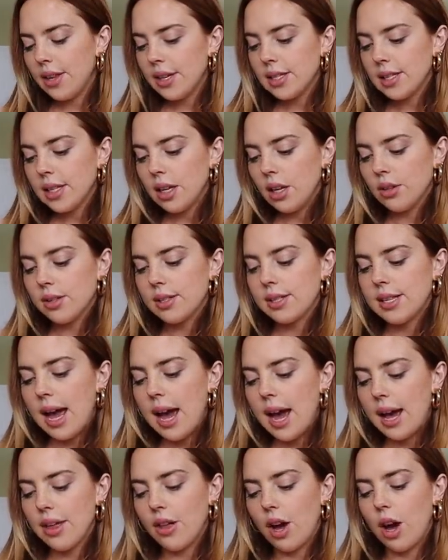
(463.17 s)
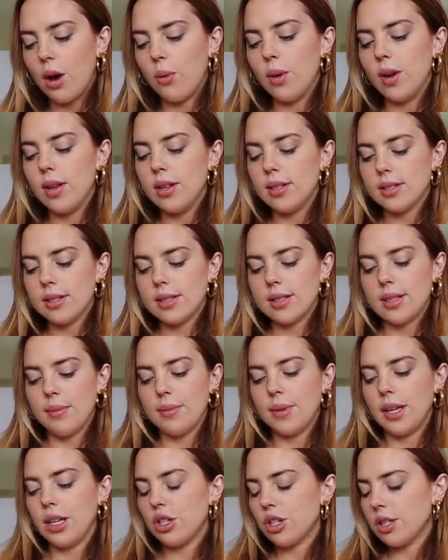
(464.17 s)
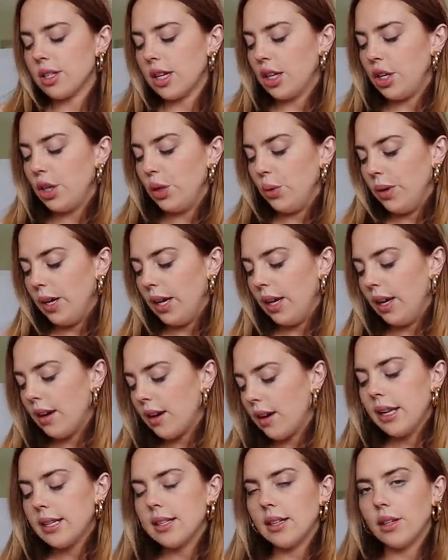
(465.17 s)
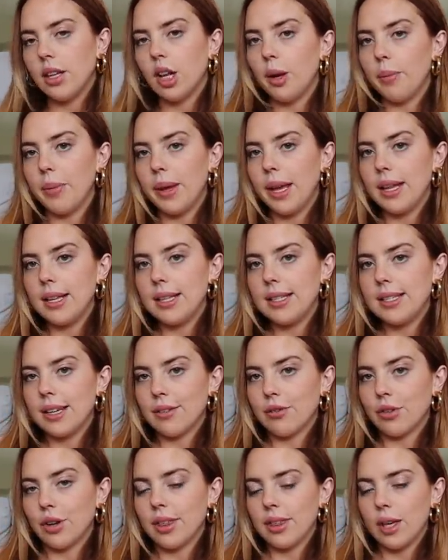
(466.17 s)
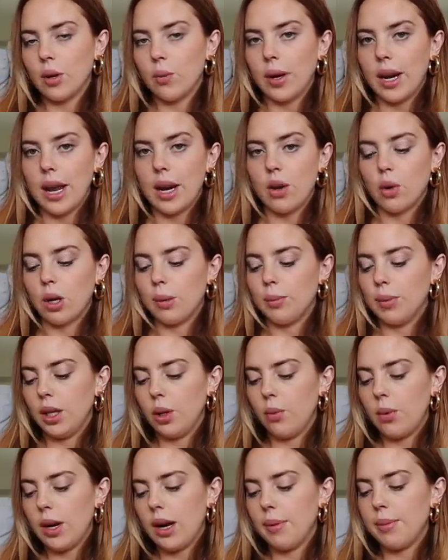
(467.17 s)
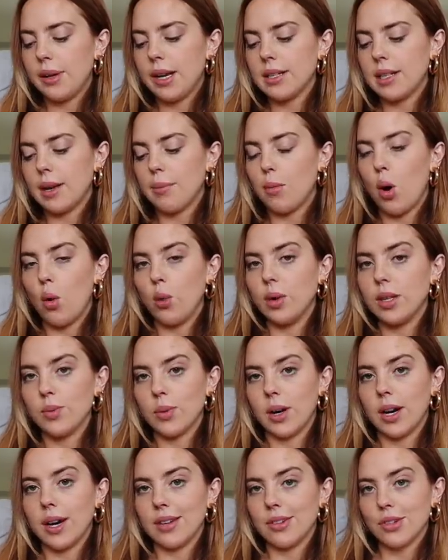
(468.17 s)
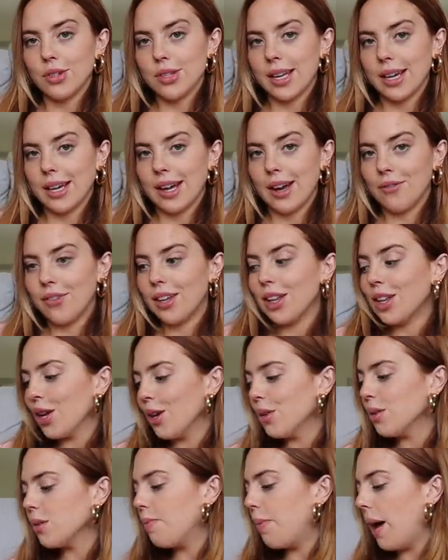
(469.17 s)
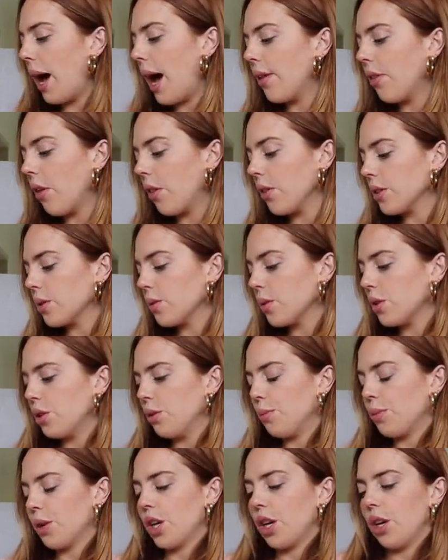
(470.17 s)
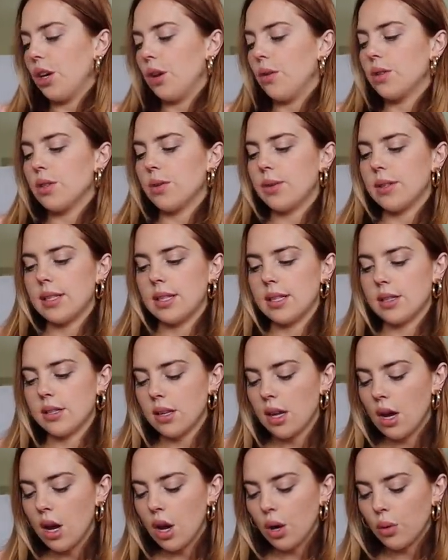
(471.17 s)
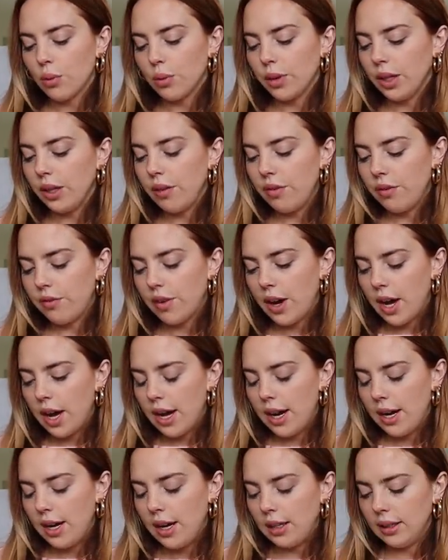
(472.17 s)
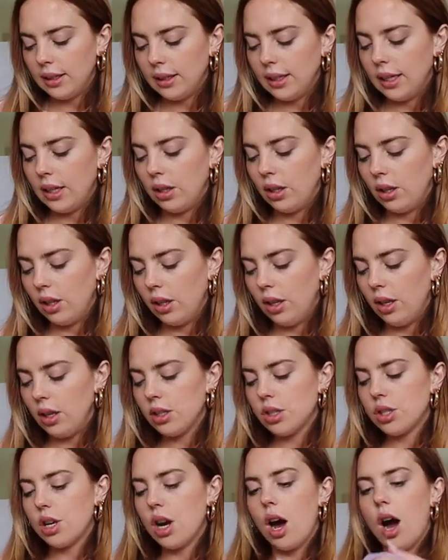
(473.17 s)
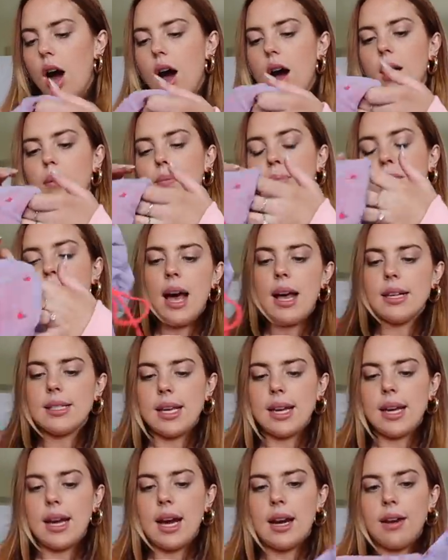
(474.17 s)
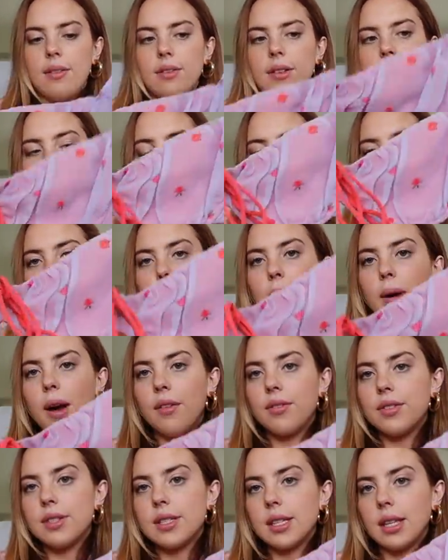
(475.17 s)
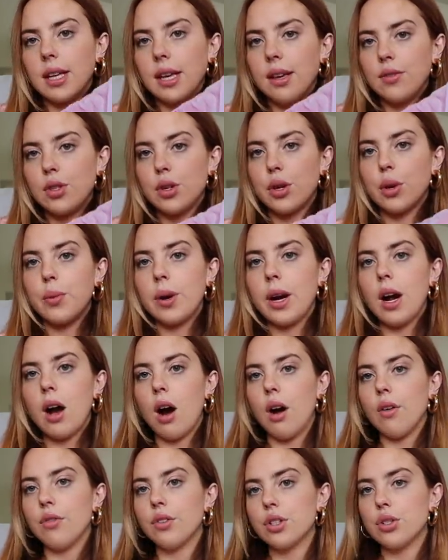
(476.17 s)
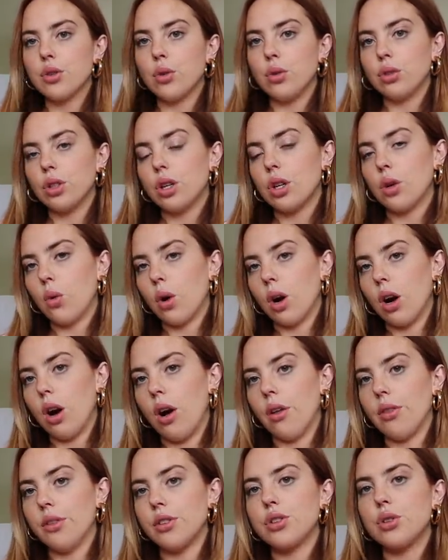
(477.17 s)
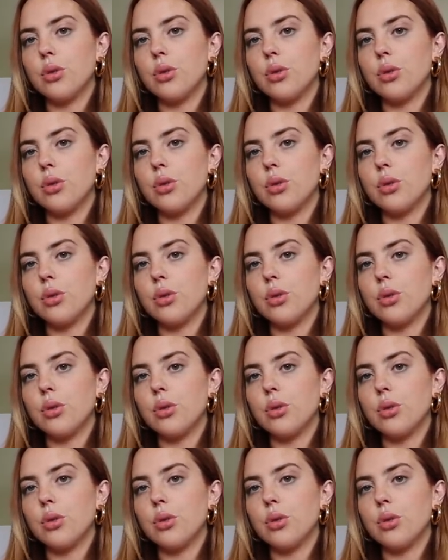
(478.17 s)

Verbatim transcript: this little set I thought was something just like unique. It's a little bit different than what I normally wear because I'm always wearing just like comfy clothes, but I thought this was super cute. So it's this really fun little top. Has like kind of these little puff sleeves. You can wear it off the shoulder or on the